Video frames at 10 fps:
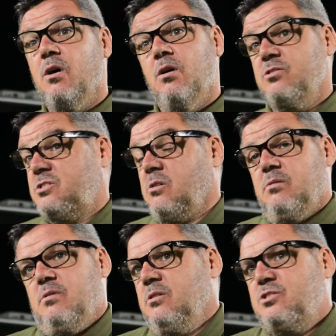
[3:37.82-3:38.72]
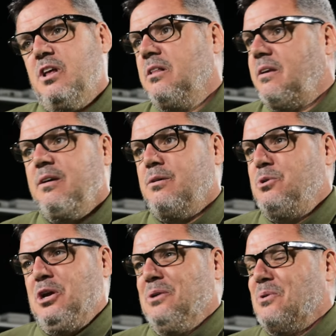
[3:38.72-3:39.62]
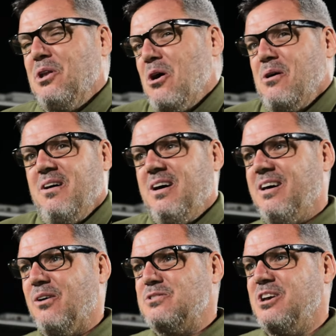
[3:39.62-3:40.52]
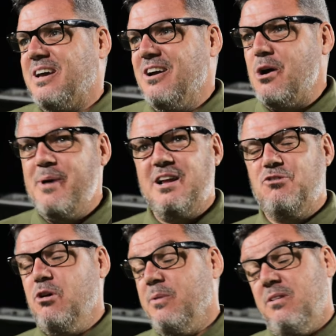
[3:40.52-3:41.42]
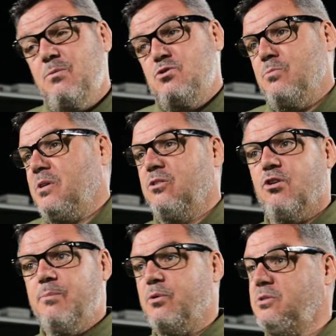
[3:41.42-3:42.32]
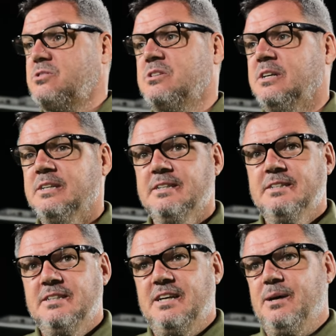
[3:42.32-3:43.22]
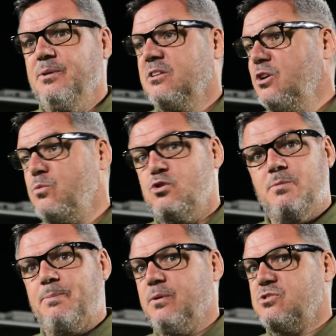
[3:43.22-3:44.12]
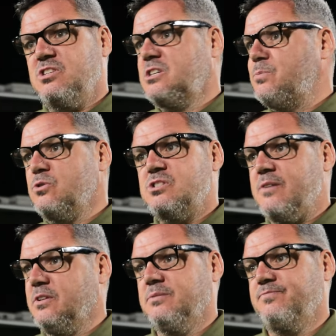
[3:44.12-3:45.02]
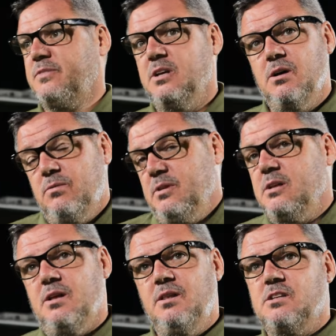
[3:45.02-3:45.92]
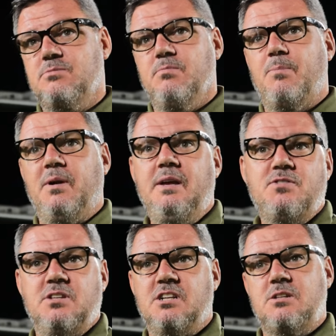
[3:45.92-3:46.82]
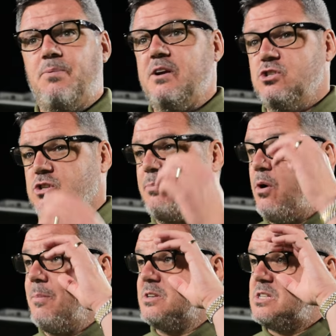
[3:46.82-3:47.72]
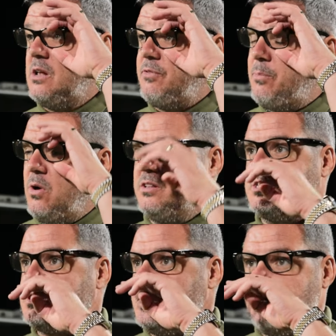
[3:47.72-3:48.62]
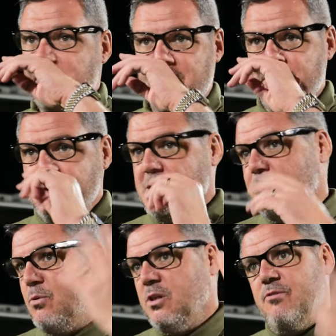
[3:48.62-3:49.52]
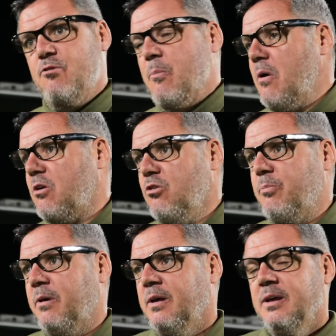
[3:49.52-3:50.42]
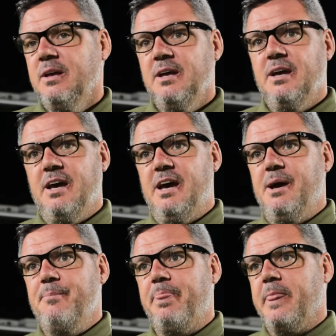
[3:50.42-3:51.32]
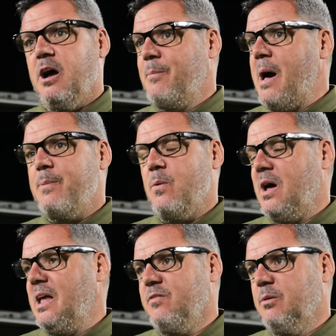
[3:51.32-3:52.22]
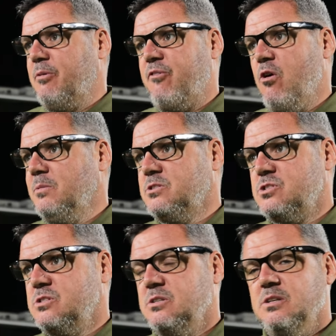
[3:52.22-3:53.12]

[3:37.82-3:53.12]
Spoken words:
I still think we're not. And obviously, I can't go back in time. I think we should be on 9 points. And I think we should be +6, +7. And that's my beliefs and that's the pressures I put on myself. I put on the team. I put on the football club. I'm happy with our level of performance.